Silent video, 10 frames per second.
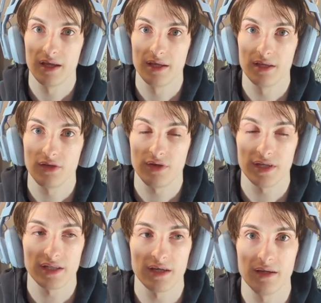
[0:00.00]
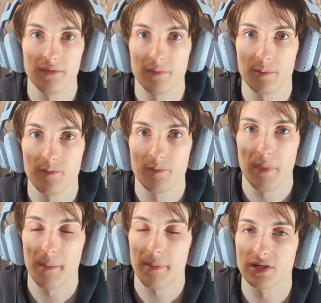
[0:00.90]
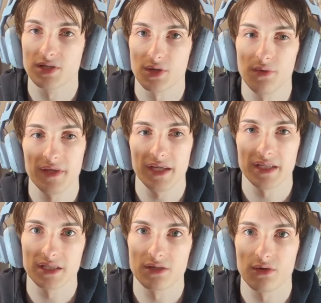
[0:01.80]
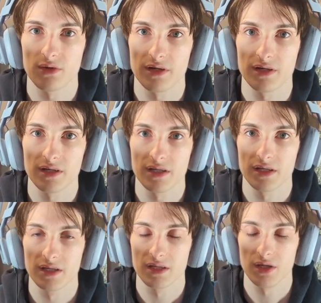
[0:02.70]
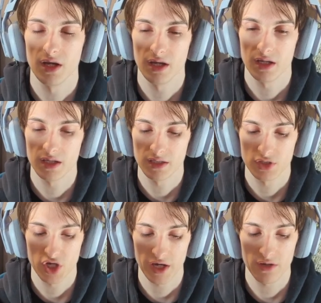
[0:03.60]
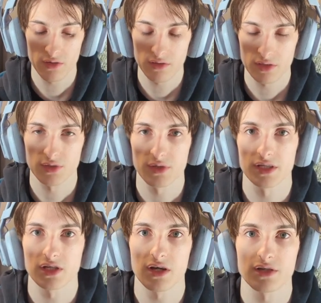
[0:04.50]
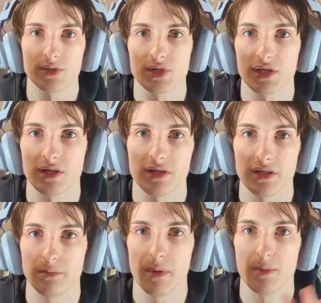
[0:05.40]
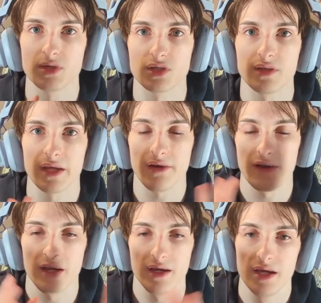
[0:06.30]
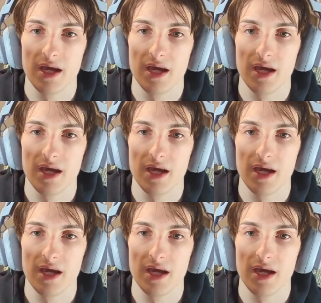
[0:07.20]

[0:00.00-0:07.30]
You get the members only Discord channel, so you can talk to each other in the members only area.